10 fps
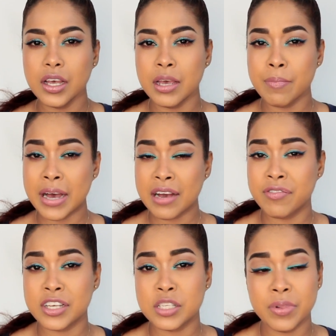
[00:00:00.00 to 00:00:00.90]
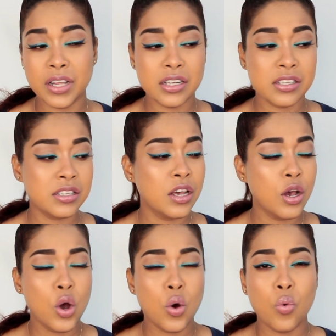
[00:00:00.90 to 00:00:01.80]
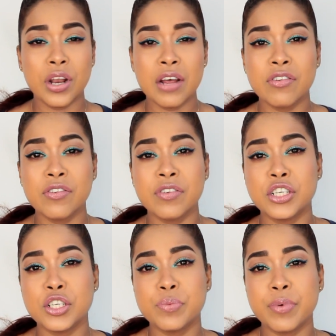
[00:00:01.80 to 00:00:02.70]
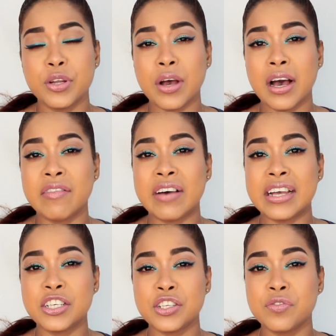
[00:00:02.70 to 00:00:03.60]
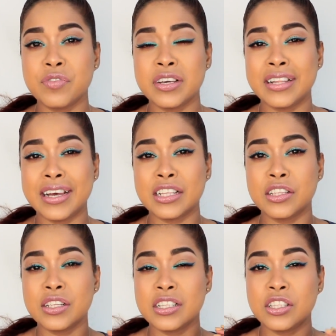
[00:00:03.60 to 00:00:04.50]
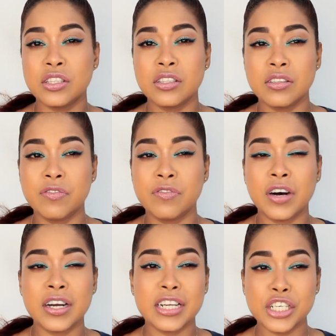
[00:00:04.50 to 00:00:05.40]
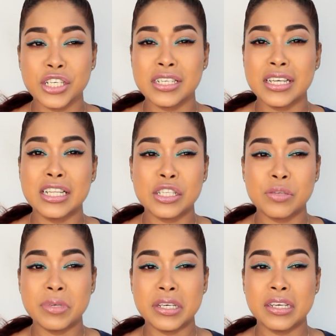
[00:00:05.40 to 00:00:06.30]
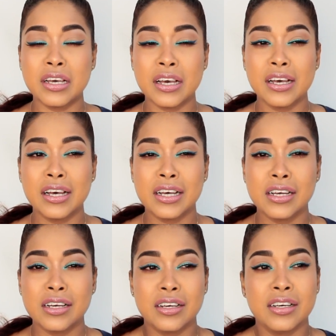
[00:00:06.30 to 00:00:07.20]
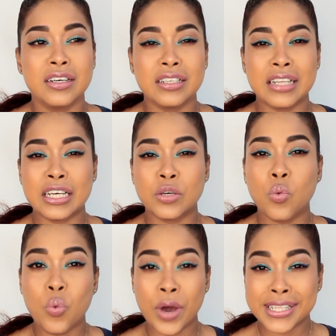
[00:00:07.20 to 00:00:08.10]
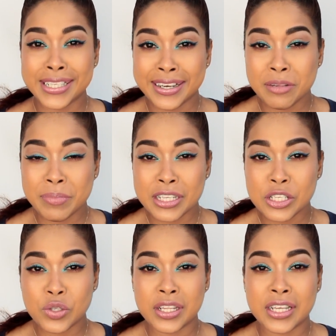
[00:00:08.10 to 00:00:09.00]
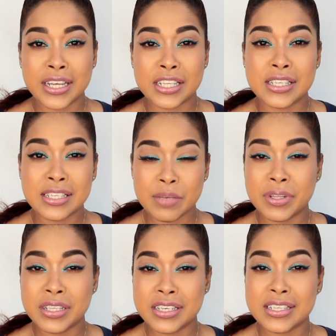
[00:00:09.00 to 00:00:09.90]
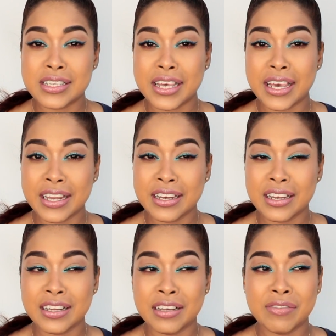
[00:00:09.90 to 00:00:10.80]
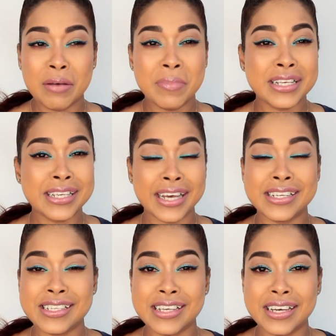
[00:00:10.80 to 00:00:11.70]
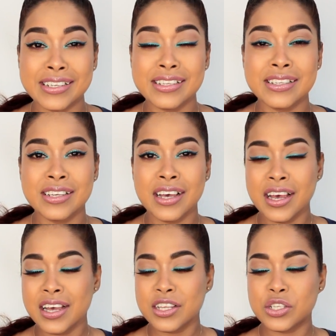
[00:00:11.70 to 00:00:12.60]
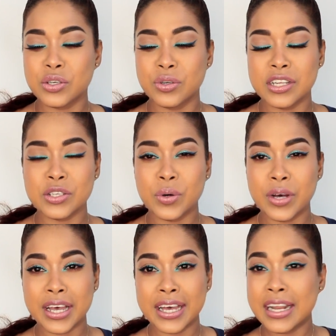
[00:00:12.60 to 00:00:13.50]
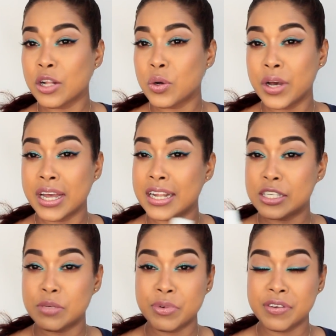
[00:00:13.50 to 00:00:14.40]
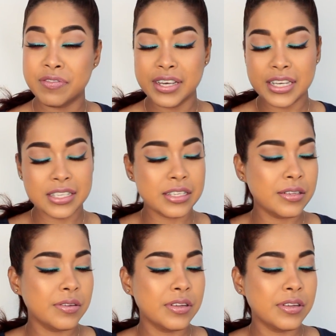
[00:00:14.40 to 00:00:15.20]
a MAC Fix Plus, whatever finishing spray you have, I just feel like the foundation needs to be like wet a little bit so that it can seep into the skin, if that makes any sense. So let's go ahead. I'll go ahead and spray the face,